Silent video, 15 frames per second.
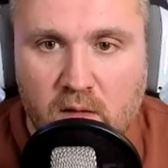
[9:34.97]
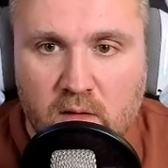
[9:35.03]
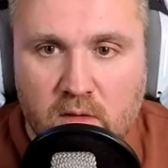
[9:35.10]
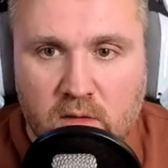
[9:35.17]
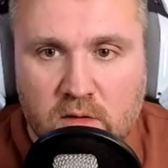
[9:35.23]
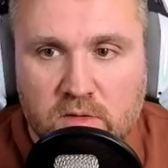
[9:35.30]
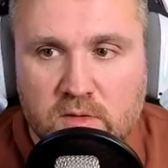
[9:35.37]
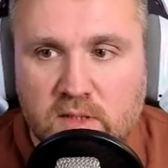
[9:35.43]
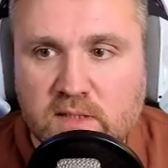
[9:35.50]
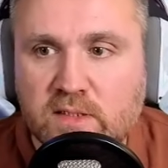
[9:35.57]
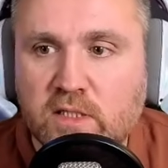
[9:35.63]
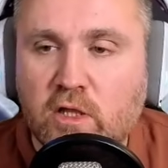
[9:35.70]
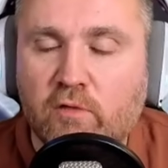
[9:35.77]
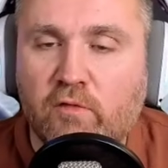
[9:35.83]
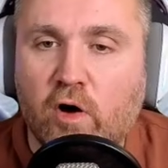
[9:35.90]
So that's
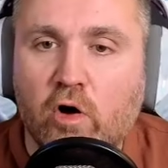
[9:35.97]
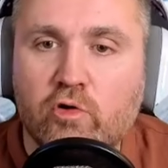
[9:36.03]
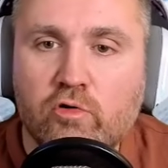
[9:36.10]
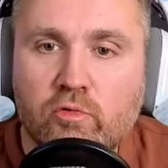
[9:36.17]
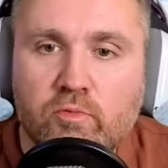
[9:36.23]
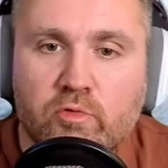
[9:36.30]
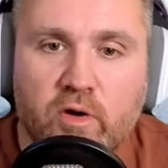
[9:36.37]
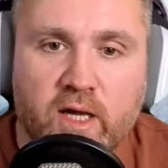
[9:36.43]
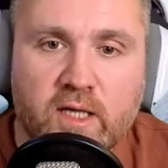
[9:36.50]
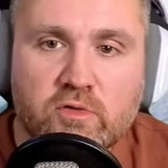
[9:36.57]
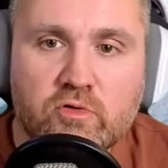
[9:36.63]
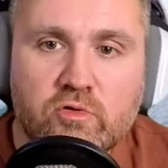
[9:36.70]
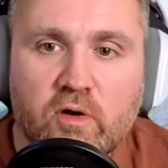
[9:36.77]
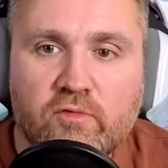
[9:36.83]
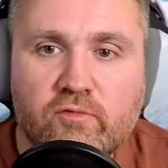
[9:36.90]
kind of how you upgrade. So
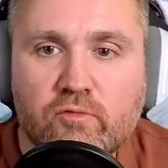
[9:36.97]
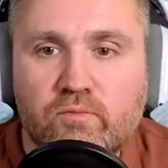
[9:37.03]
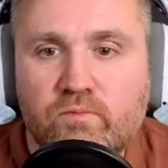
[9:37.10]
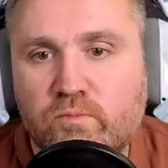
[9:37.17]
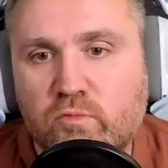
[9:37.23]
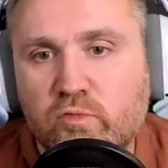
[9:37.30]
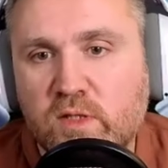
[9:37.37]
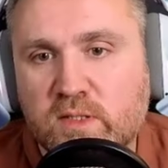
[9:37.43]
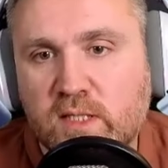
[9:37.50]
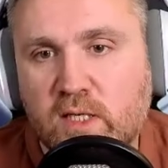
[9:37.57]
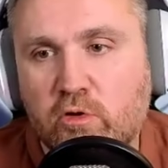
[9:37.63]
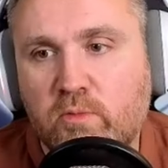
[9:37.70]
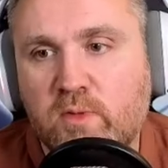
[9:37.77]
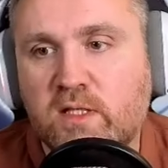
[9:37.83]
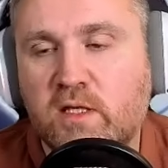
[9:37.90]
you have to decide a bit.